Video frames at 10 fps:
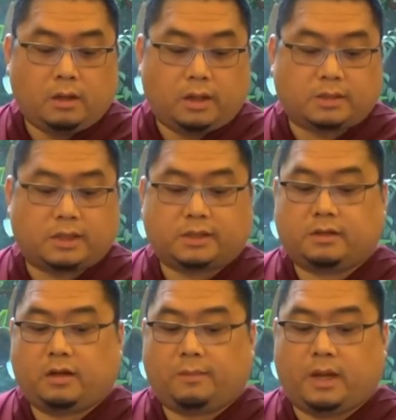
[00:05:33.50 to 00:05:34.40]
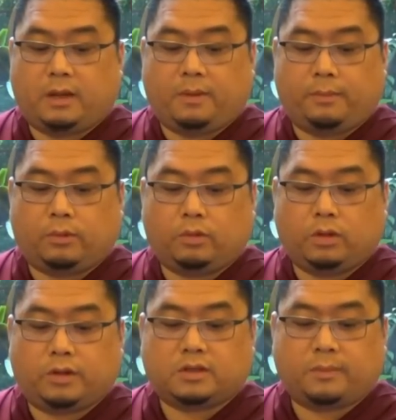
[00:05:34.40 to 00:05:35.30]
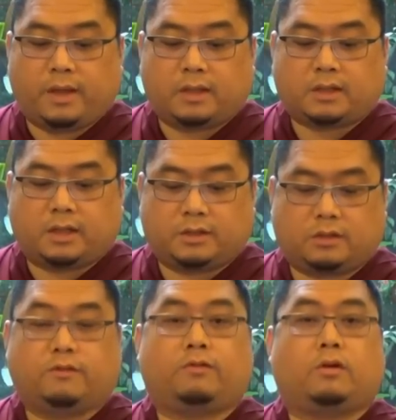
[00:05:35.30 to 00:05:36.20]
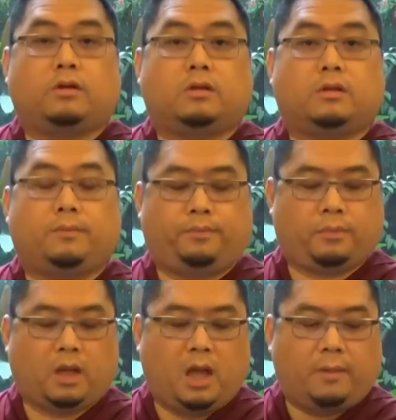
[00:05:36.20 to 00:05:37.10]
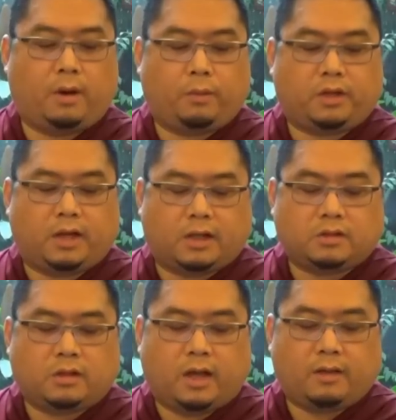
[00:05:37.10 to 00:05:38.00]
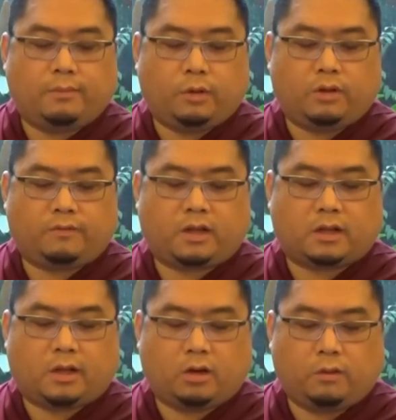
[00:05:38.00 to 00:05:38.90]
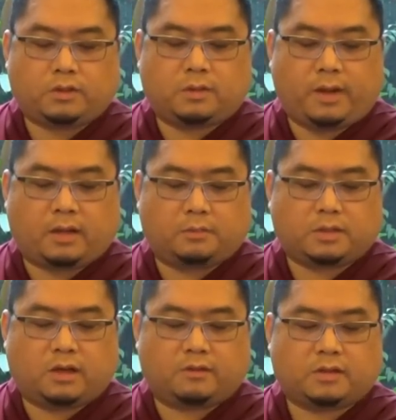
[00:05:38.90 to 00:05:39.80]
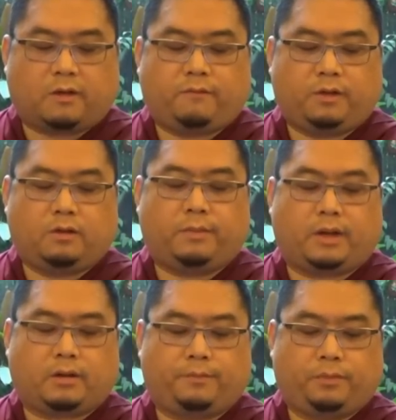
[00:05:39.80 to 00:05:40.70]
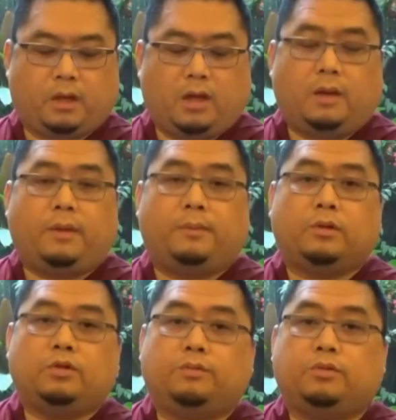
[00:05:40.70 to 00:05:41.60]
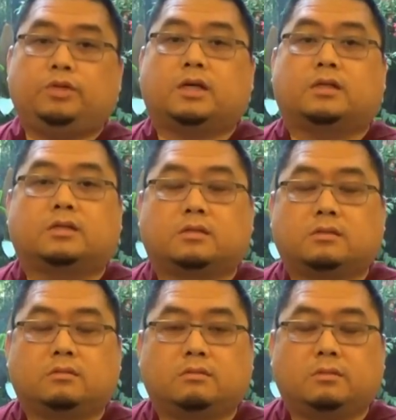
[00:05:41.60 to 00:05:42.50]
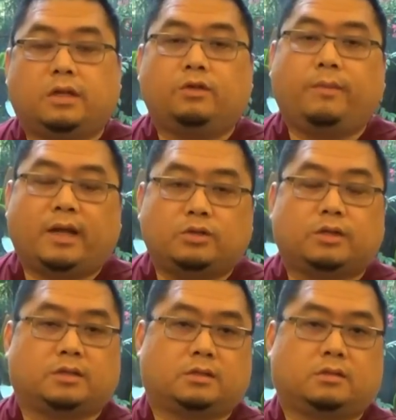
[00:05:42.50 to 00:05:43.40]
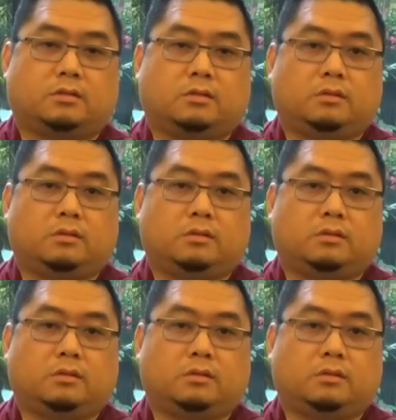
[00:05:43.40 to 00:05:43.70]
it says here, there are many people who learn to meditate and so forth, but with the underlying motive that they hope to make themselves feel better. People do pujas, they do mantras,